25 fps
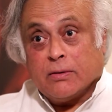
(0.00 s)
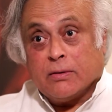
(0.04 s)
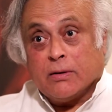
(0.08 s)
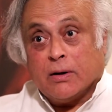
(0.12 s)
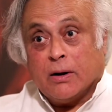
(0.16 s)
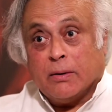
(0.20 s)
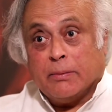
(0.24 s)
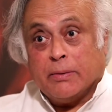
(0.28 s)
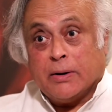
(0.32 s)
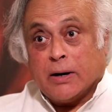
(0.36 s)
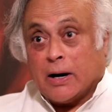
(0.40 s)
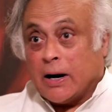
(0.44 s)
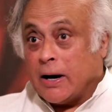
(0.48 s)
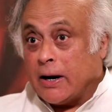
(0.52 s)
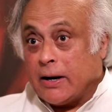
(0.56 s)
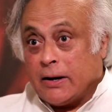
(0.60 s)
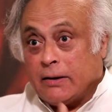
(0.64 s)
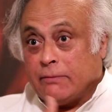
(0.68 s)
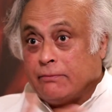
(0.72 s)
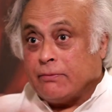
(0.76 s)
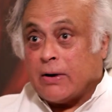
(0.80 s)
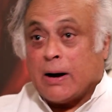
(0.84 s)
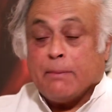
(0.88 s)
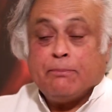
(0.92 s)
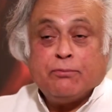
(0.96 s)
I mean, I
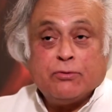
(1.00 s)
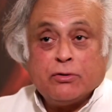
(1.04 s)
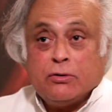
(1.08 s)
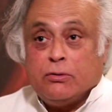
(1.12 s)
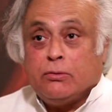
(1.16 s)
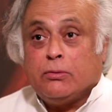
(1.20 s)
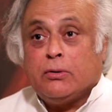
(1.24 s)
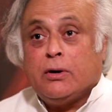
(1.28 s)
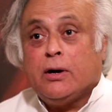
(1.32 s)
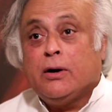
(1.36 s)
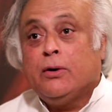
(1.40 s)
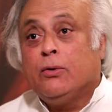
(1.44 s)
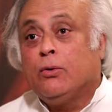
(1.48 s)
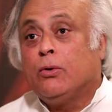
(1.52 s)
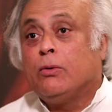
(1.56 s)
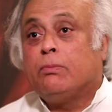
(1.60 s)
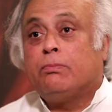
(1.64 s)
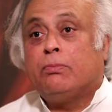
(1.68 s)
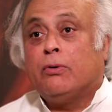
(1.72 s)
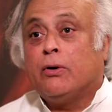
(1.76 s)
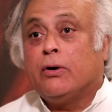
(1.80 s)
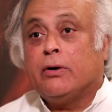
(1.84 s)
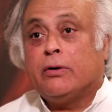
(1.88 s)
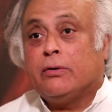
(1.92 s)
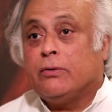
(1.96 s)
have absolutely
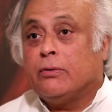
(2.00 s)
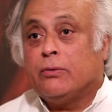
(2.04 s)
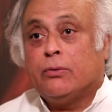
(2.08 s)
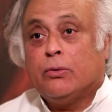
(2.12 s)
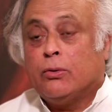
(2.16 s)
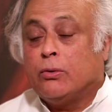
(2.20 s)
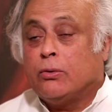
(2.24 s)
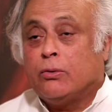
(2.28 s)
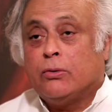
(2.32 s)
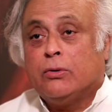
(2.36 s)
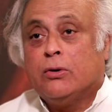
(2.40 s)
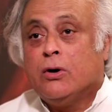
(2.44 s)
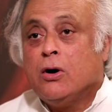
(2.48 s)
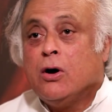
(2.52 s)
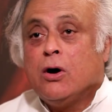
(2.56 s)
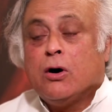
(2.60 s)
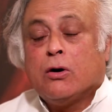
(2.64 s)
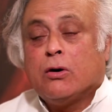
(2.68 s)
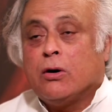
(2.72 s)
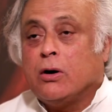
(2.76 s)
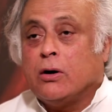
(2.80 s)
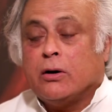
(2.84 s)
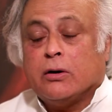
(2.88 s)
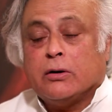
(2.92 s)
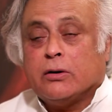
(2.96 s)
no
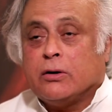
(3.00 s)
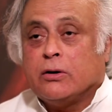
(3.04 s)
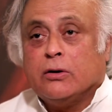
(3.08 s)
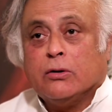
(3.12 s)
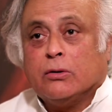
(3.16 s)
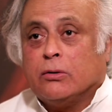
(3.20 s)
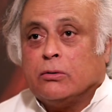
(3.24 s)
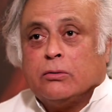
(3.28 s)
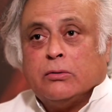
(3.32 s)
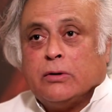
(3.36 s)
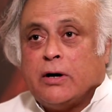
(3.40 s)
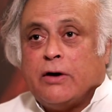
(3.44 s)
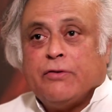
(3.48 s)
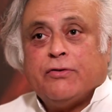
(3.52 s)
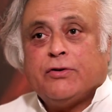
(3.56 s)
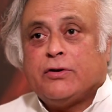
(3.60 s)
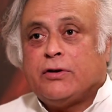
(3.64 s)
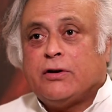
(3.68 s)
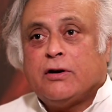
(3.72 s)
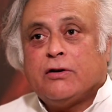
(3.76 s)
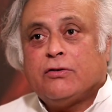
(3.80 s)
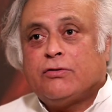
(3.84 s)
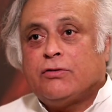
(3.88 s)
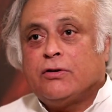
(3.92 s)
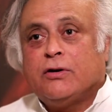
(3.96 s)

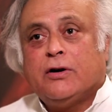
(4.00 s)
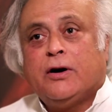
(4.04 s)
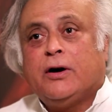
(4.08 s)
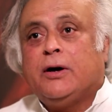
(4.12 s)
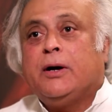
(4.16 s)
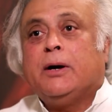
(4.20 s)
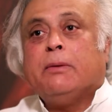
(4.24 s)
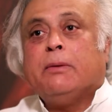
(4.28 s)
hesitation in